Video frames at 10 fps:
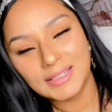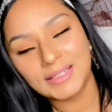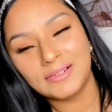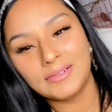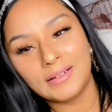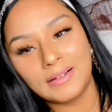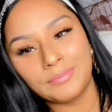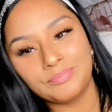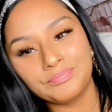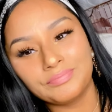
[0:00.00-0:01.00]
So
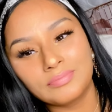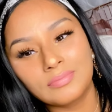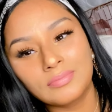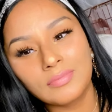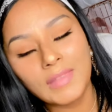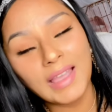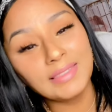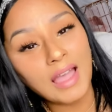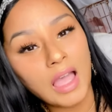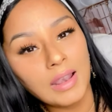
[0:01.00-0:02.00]
um I
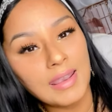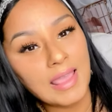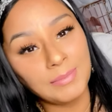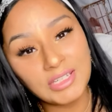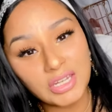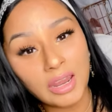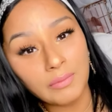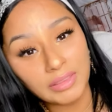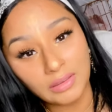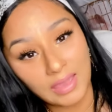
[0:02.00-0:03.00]
thought, let me share it
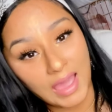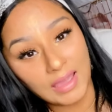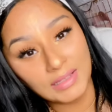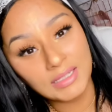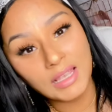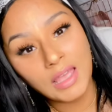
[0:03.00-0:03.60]
with you guys.